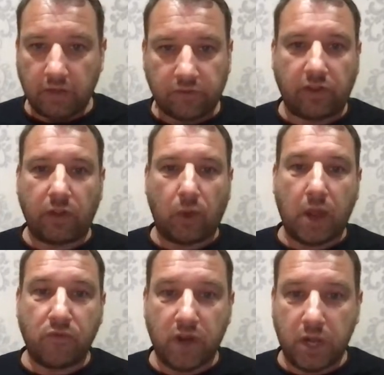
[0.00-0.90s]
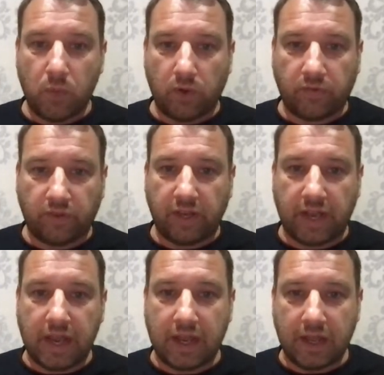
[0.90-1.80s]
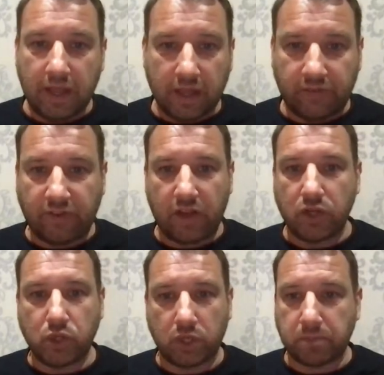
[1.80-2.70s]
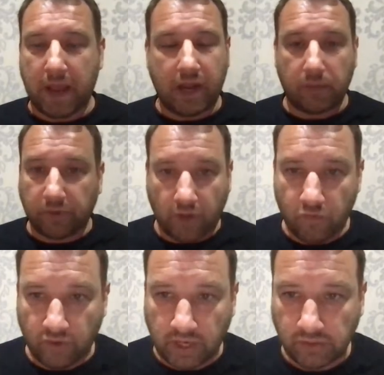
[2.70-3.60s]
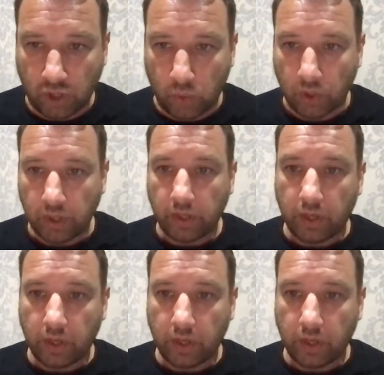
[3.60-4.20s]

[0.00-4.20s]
So do they really want to sit there as second choice backups? I don't think they do.